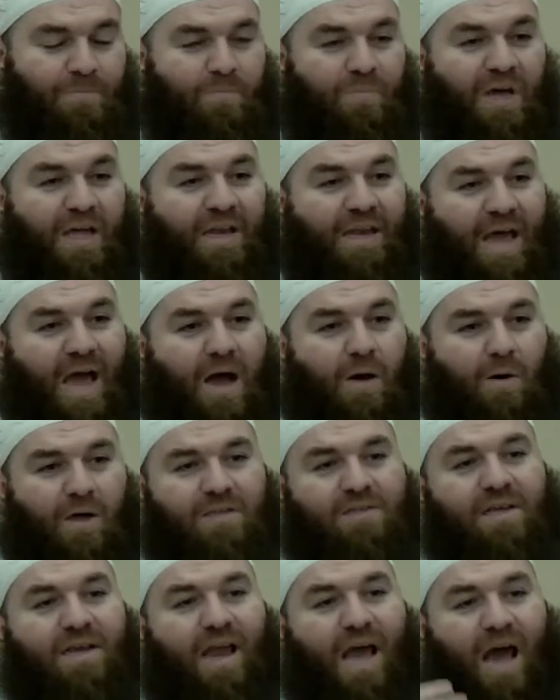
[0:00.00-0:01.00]
But now,
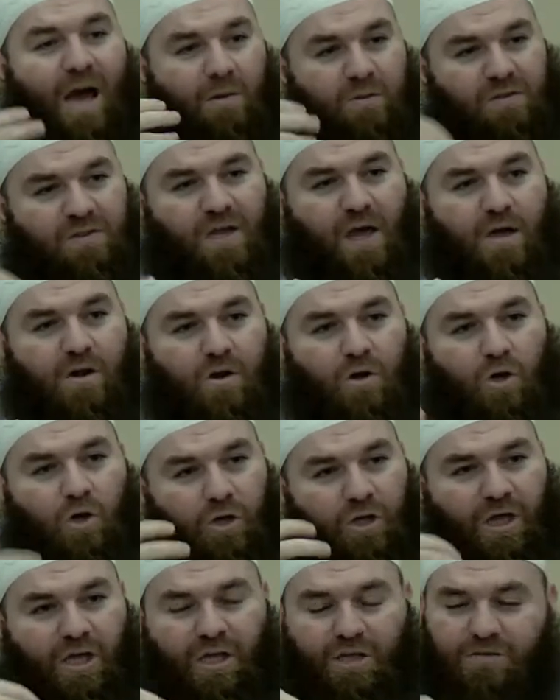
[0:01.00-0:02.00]
outsider
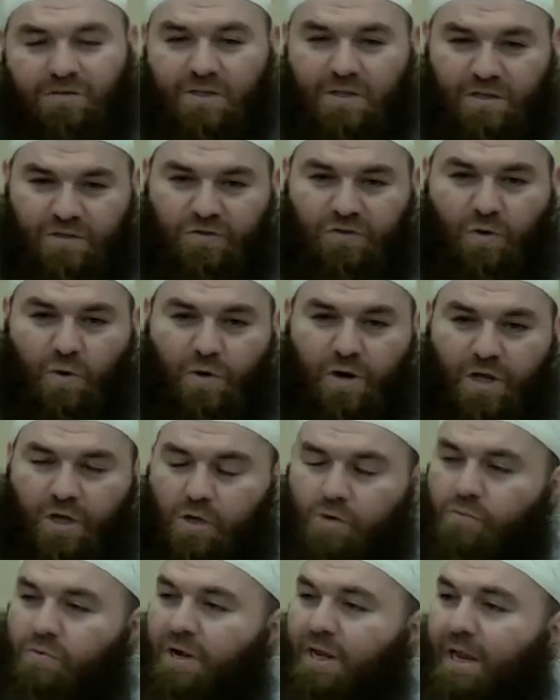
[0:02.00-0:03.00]
looking into the story,
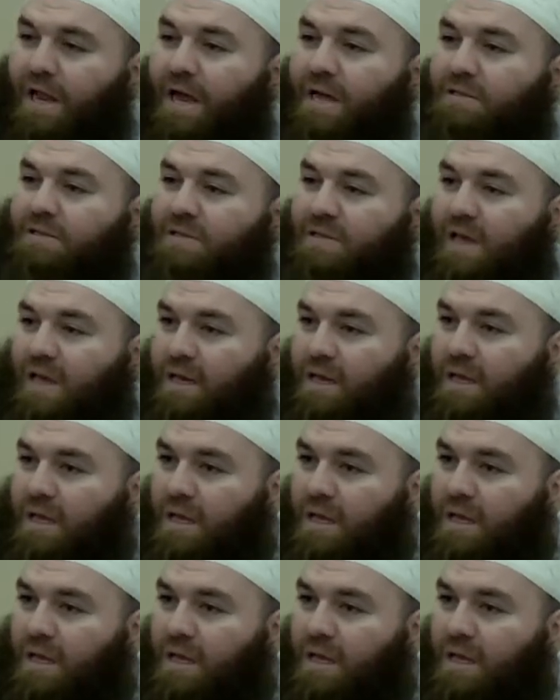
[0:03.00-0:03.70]
you realize that